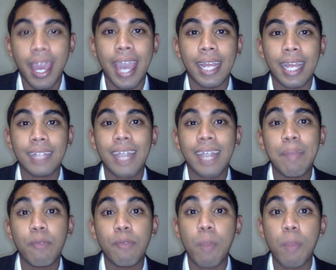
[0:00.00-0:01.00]
and type
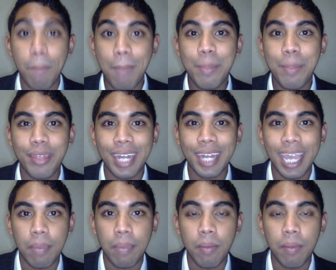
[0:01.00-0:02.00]
in Remember the
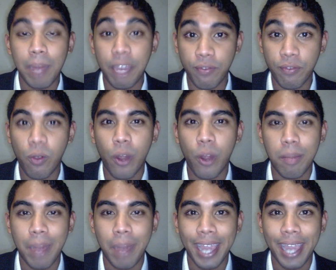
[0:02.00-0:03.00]
Name by Fort
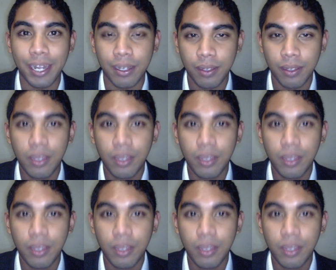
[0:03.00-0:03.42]
Minor.